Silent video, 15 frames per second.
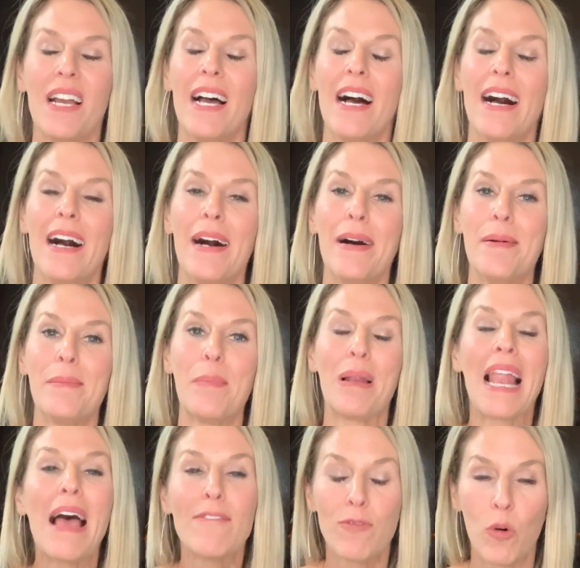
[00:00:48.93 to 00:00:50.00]

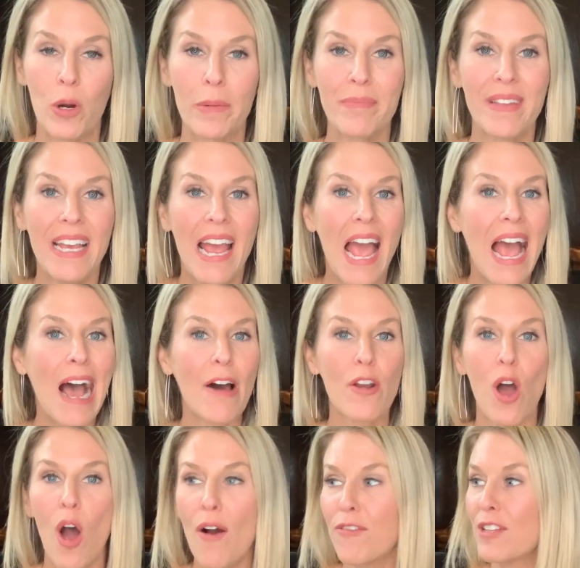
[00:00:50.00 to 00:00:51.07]
platform, how to
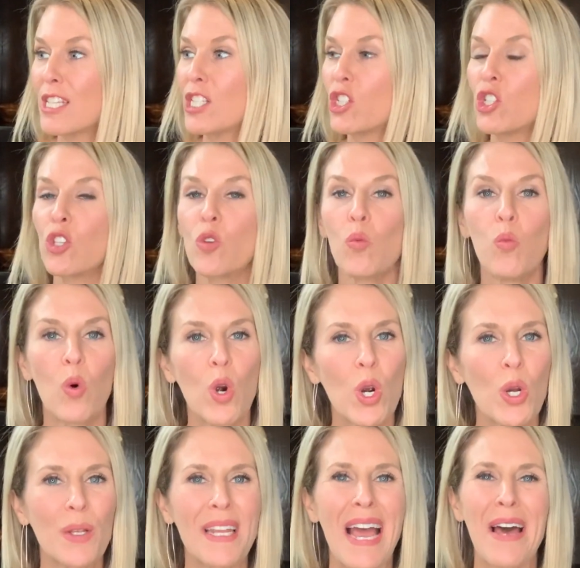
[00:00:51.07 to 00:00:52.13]
offer this to the
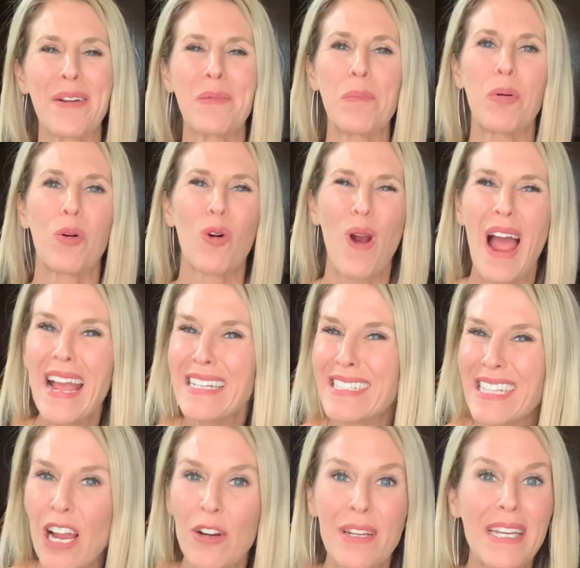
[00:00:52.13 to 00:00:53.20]
world, how to
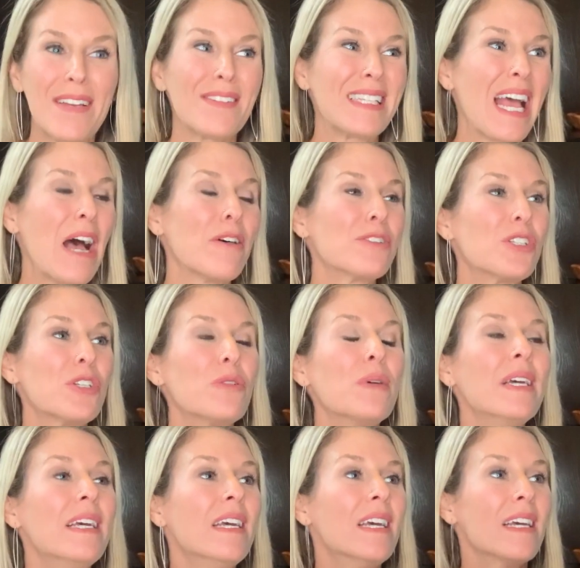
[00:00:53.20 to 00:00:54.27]
price our gifts, how to
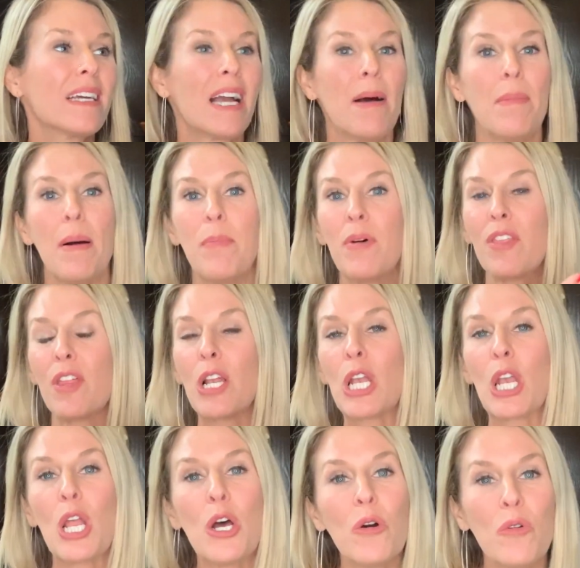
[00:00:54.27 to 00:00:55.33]
come up with a
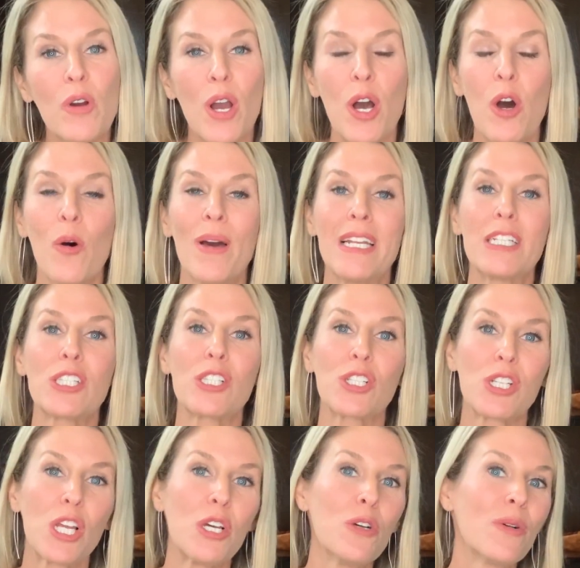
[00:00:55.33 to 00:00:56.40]
logo and a
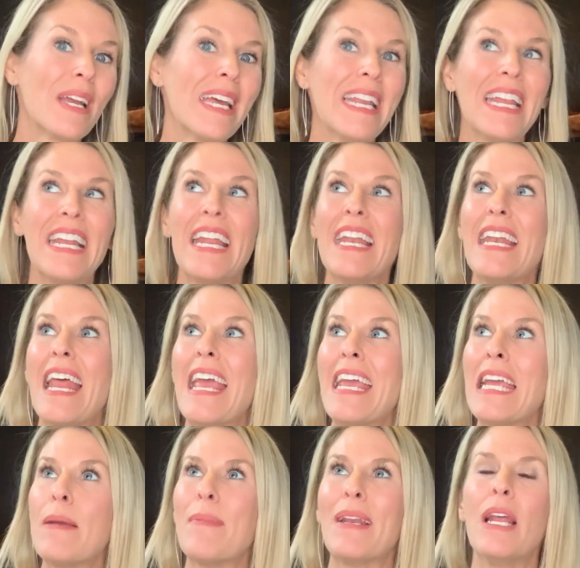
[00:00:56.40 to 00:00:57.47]
slogan and a
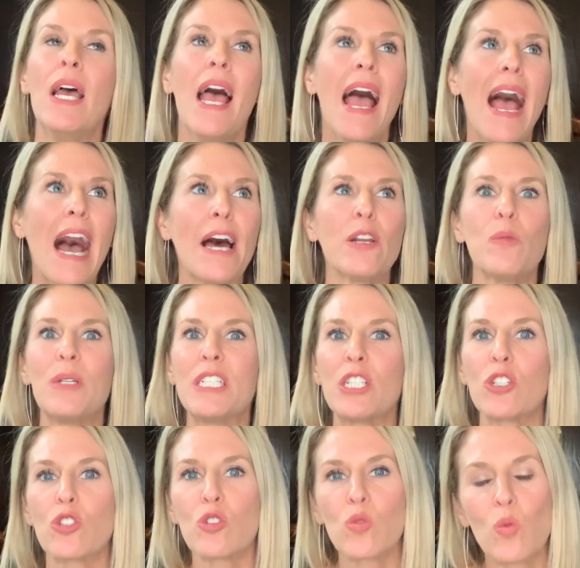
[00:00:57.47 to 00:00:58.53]
name, and how do we
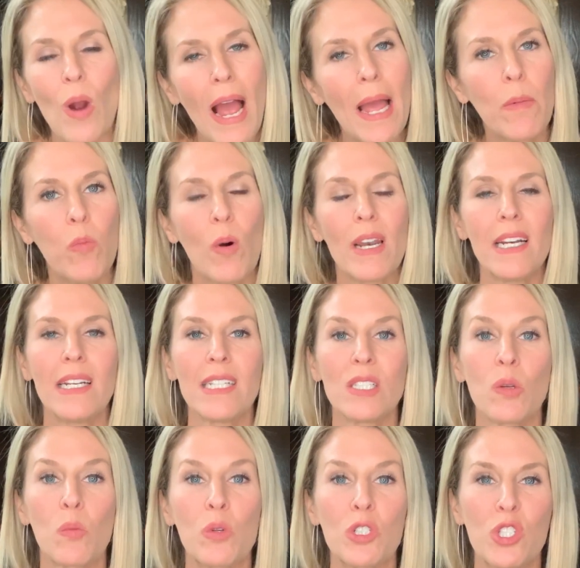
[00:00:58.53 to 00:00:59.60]
describe what it is
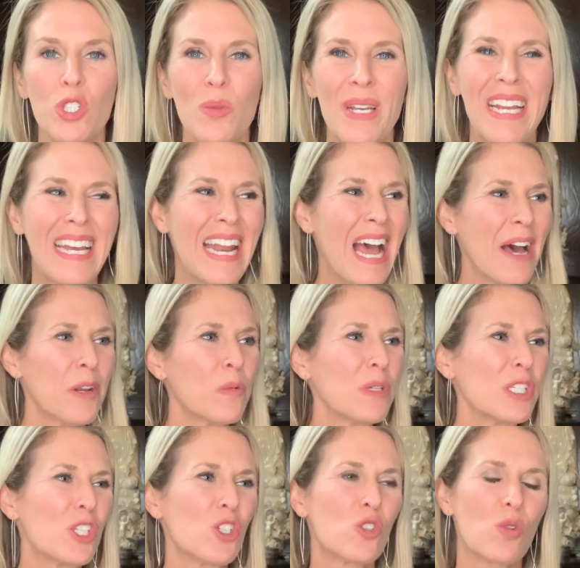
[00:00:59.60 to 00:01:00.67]
that we're doing, and how do we
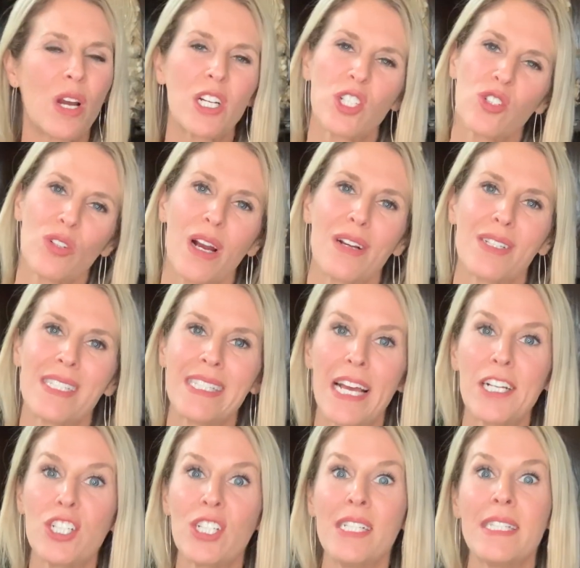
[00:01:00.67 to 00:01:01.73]
structure our
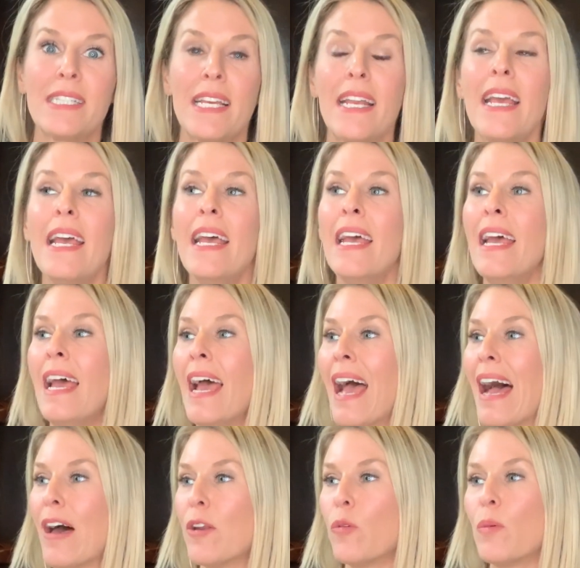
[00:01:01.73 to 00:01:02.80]
sessions, and
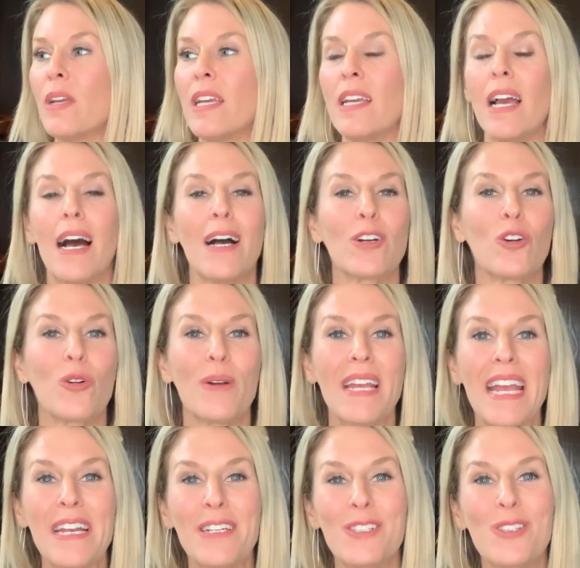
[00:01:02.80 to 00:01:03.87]
how do we create a